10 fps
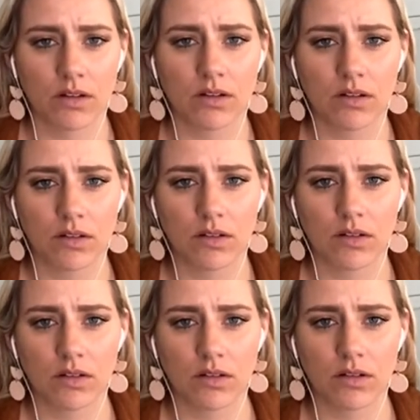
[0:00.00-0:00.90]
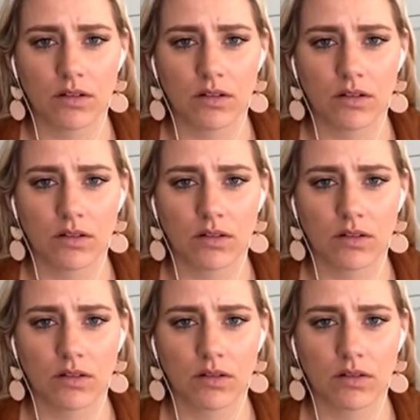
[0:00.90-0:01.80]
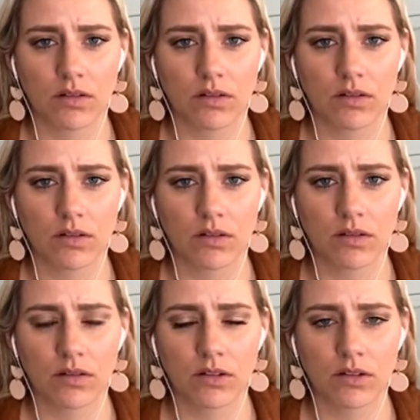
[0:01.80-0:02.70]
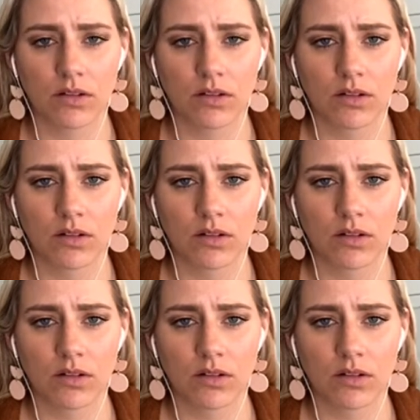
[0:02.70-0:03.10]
(silent)